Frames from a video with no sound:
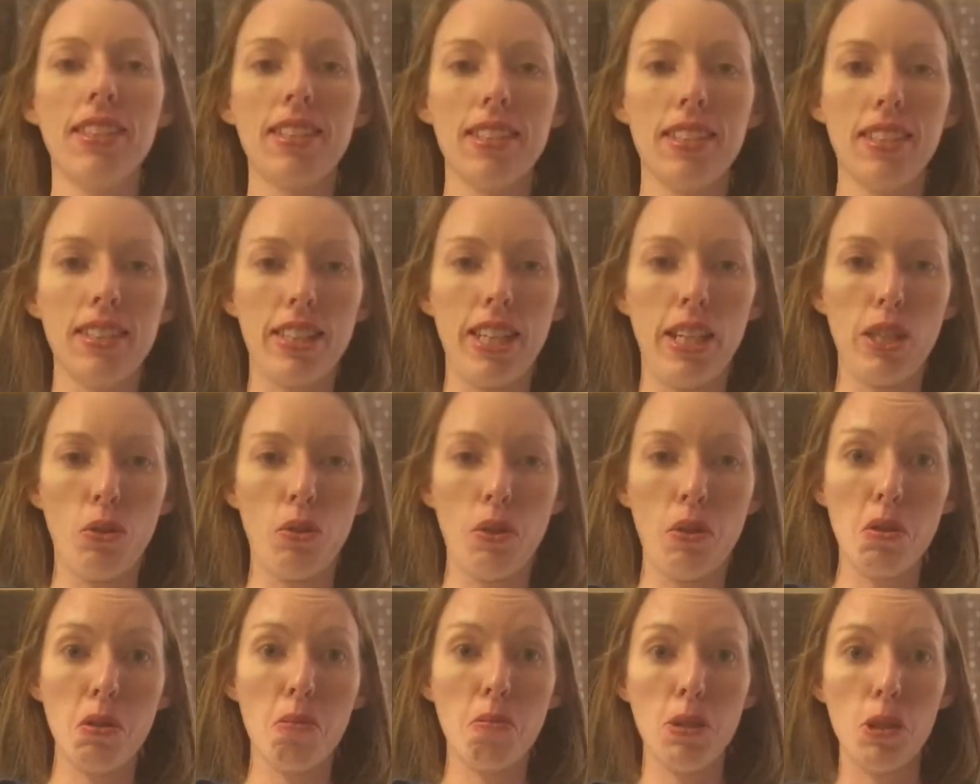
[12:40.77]
because that's
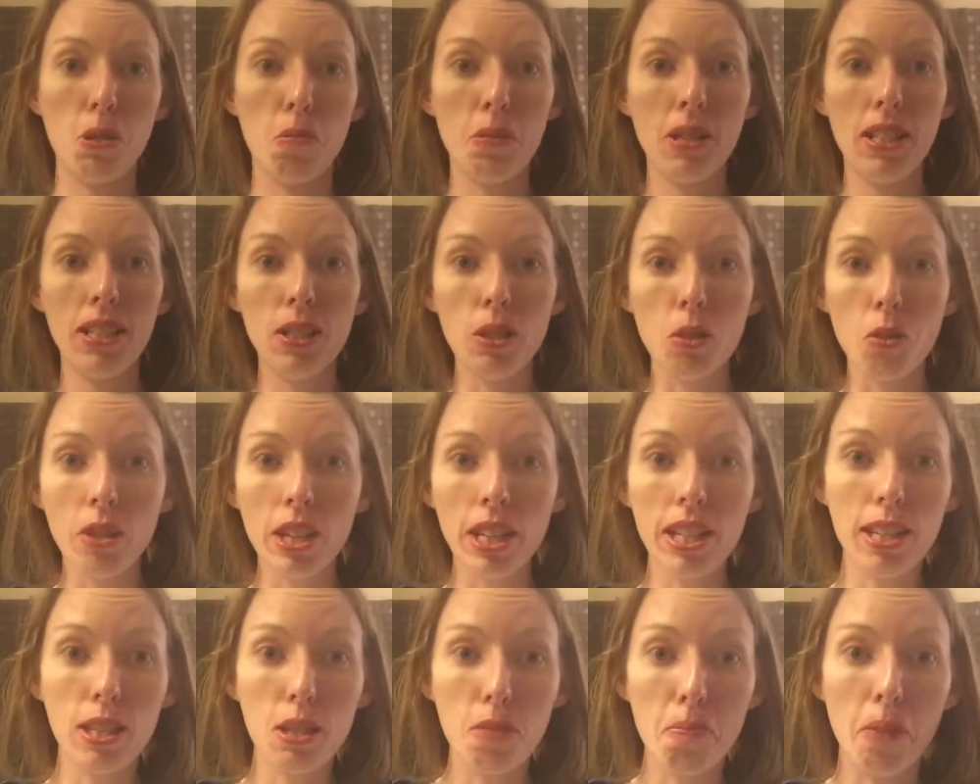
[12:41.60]
what I am supposed to be
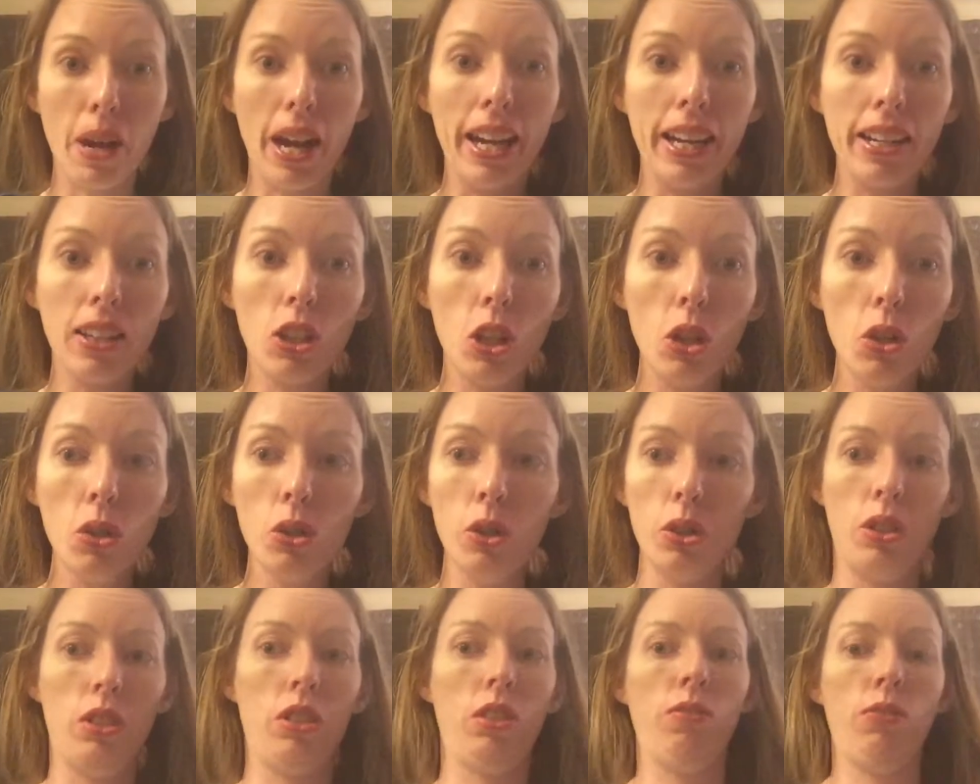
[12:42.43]
doing is buying
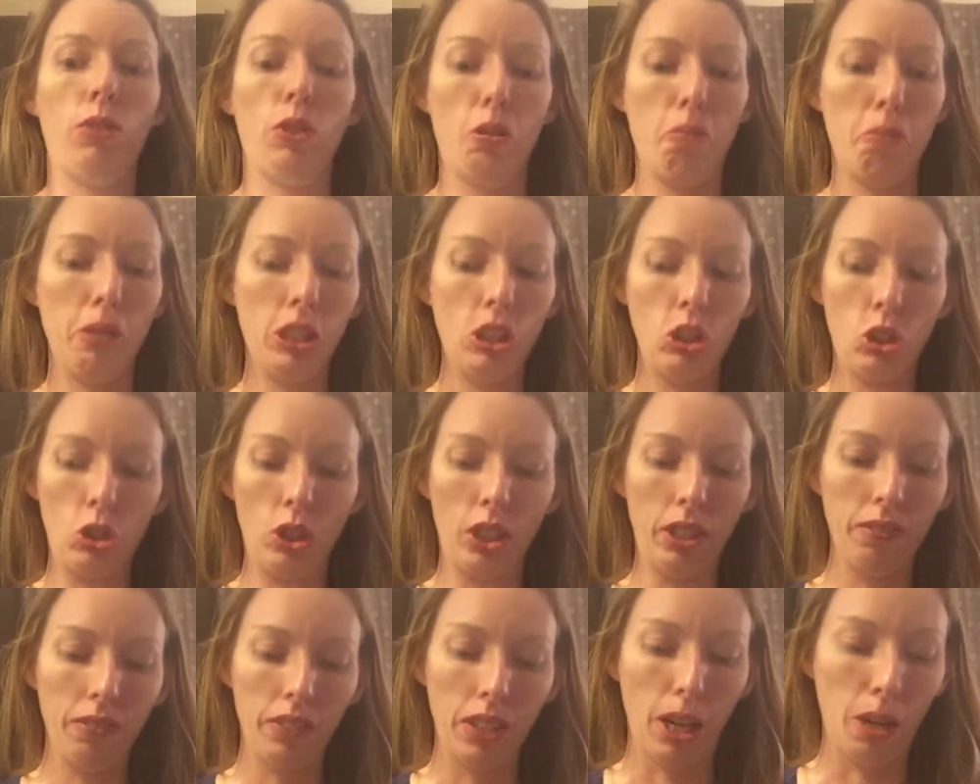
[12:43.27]
clothes for the beach
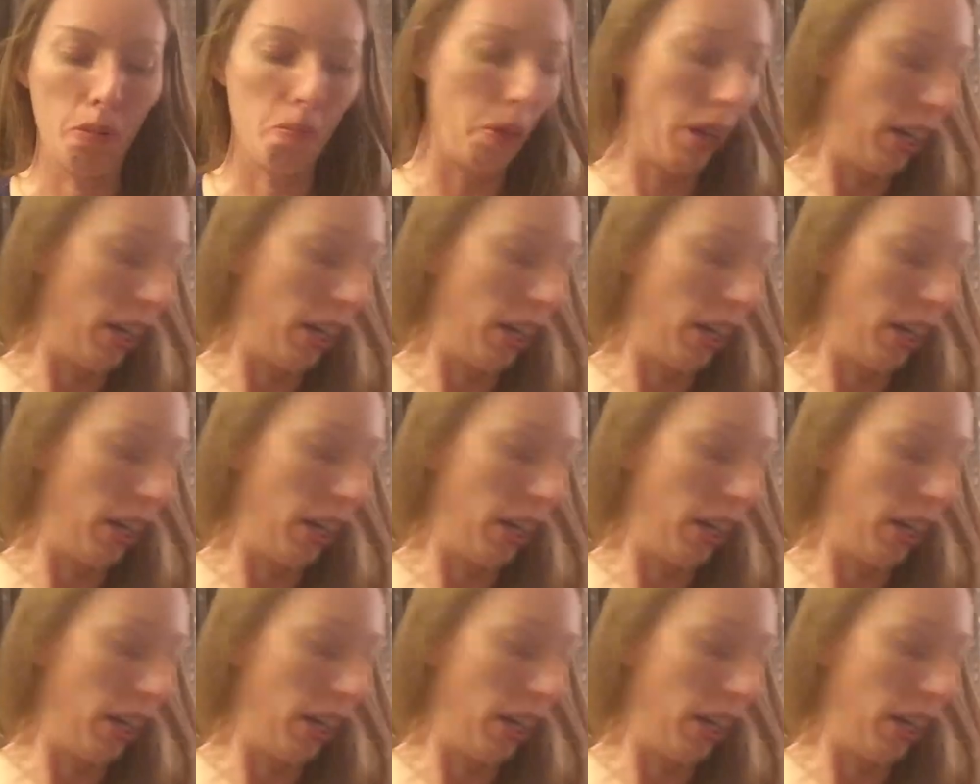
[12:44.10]
trip, not